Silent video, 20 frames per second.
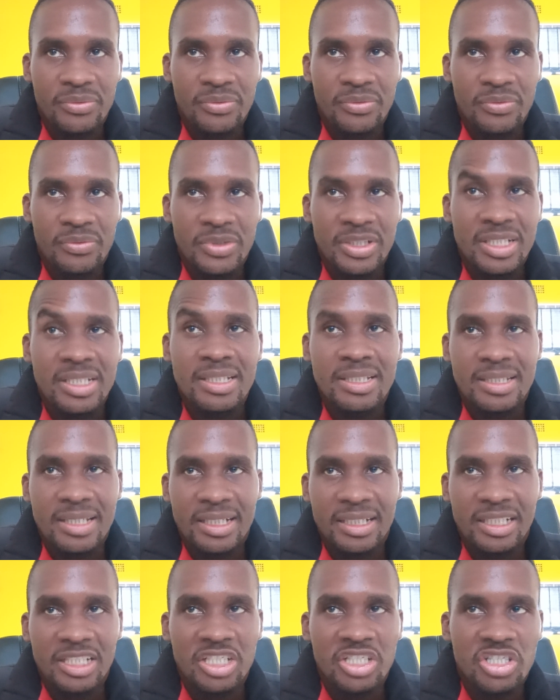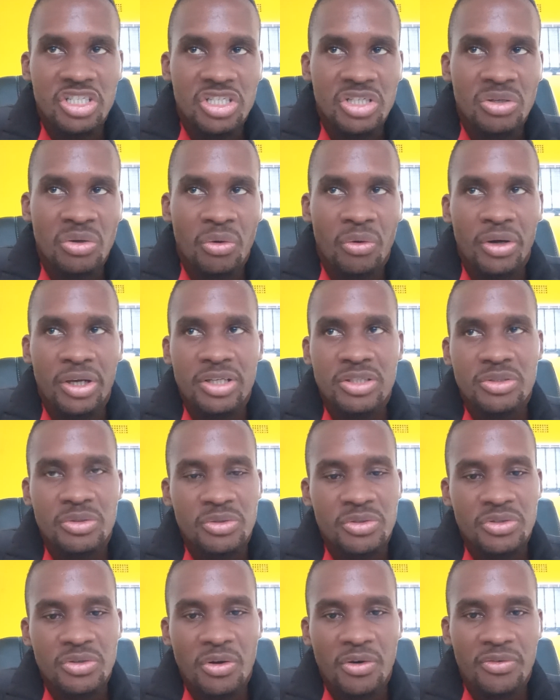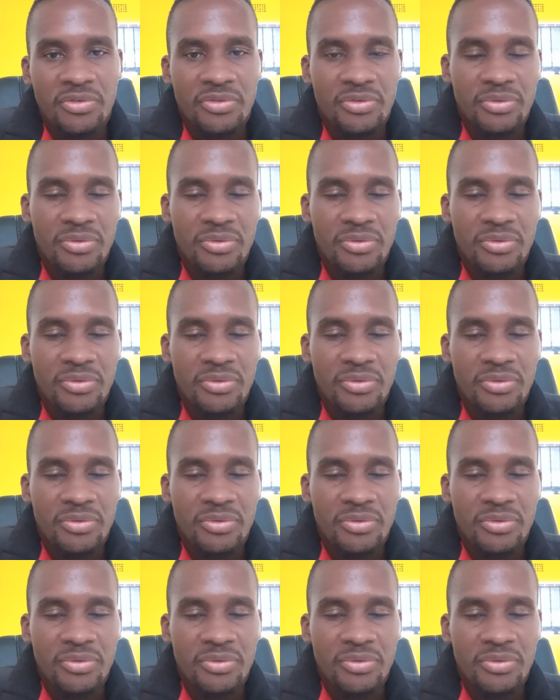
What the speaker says: which is an engine or a source of